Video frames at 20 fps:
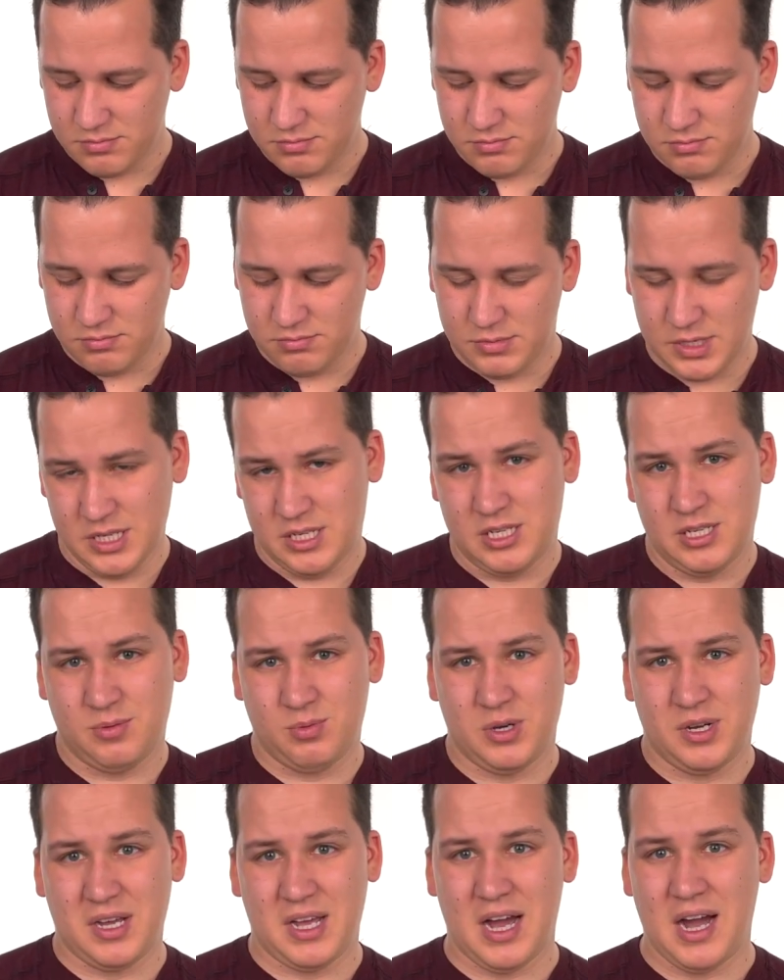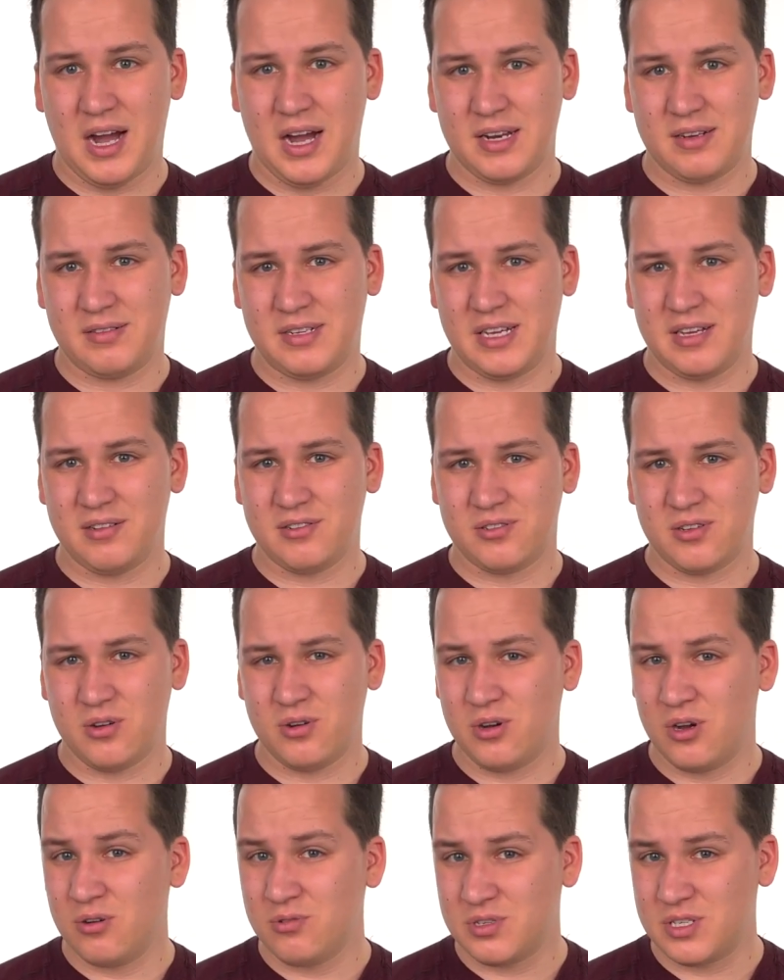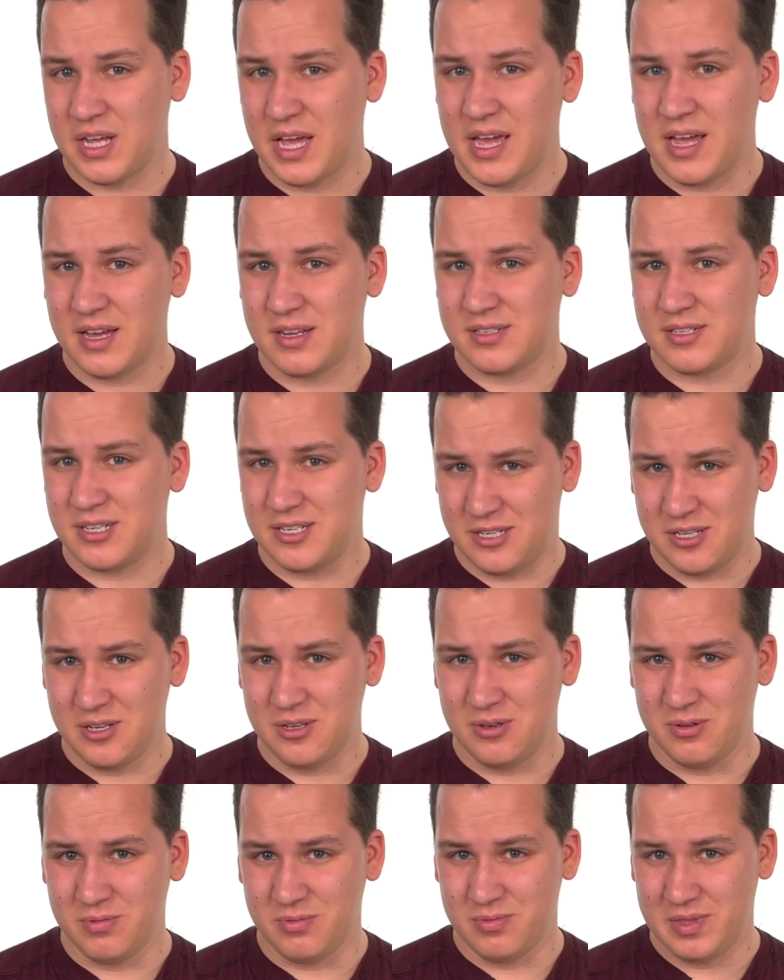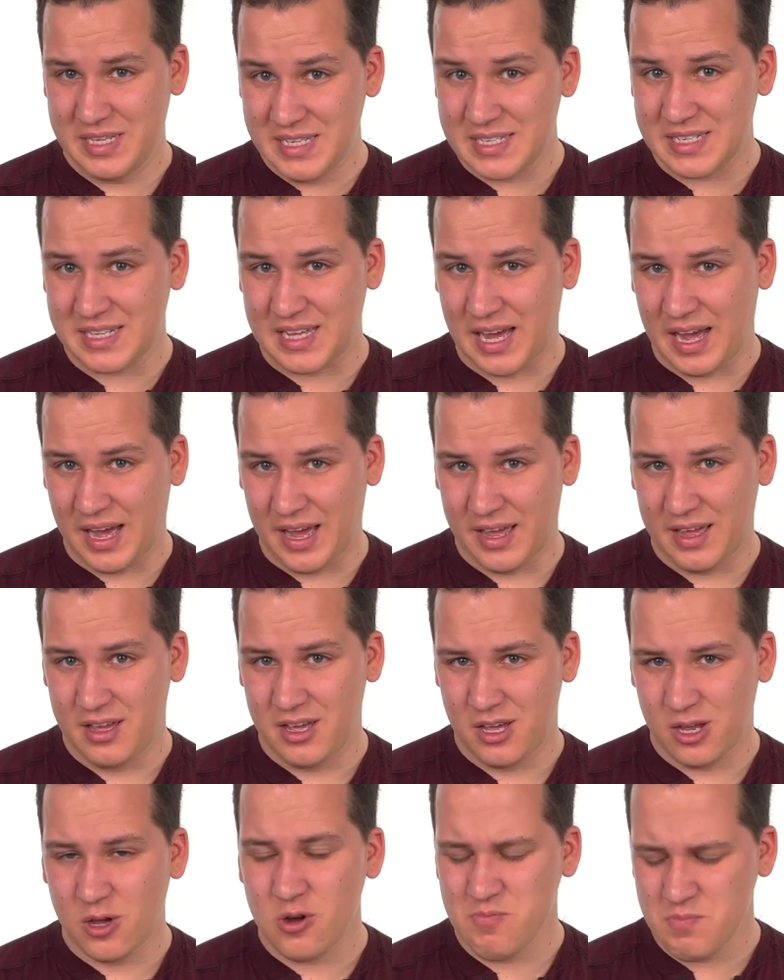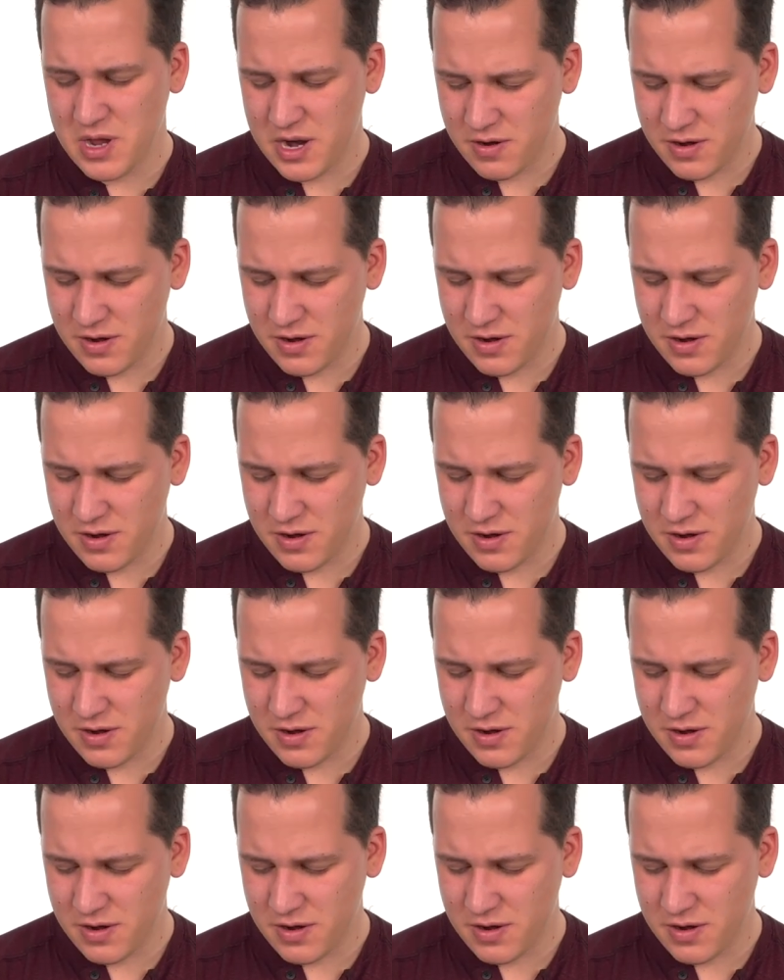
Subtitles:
This is what God tells Hosea to do. This guy, go marry